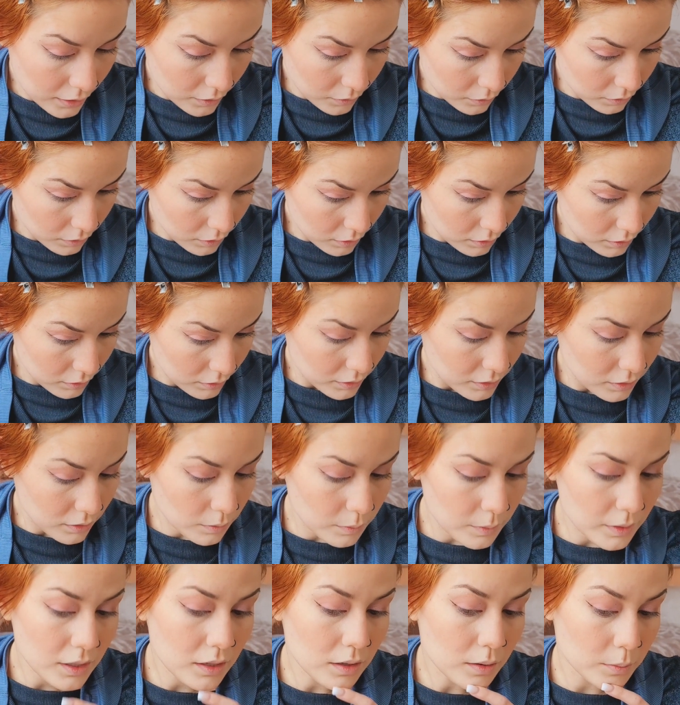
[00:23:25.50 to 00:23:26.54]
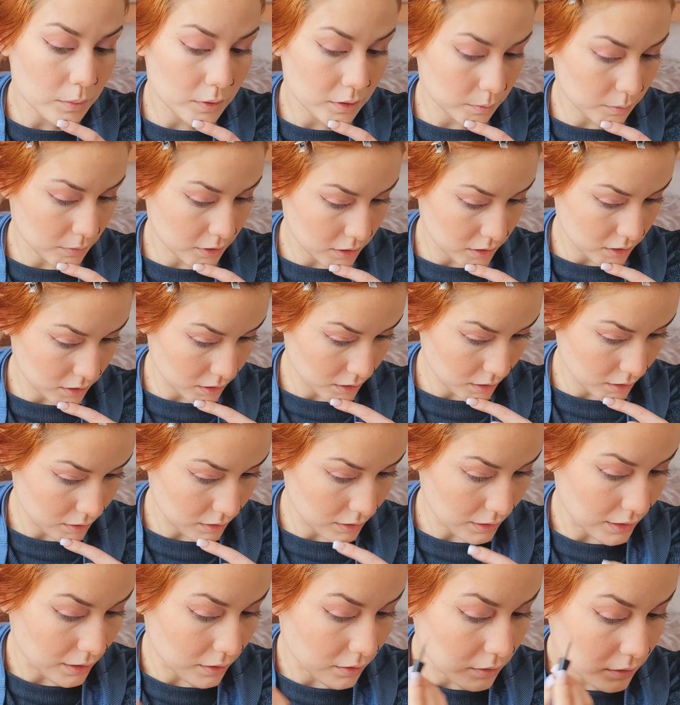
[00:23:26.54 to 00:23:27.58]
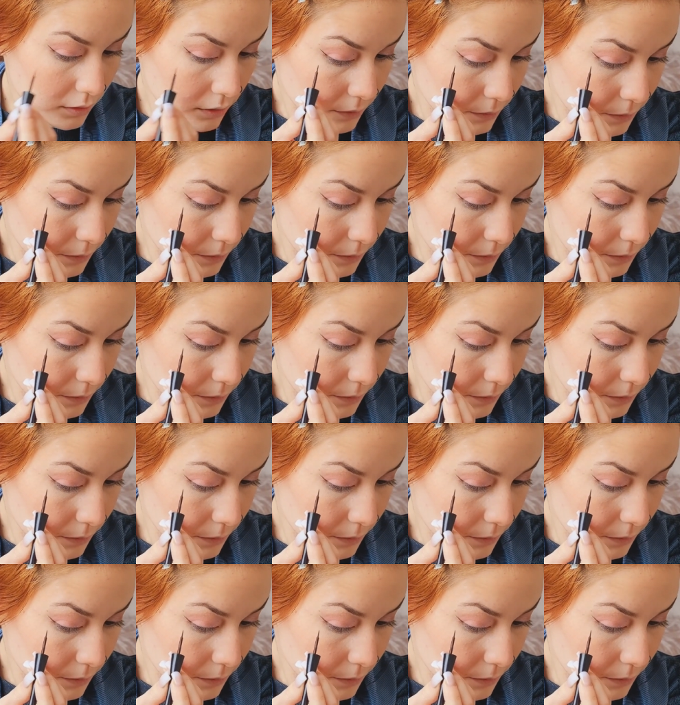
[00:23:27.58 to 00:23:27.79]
a little bit. I'll bring my chin down.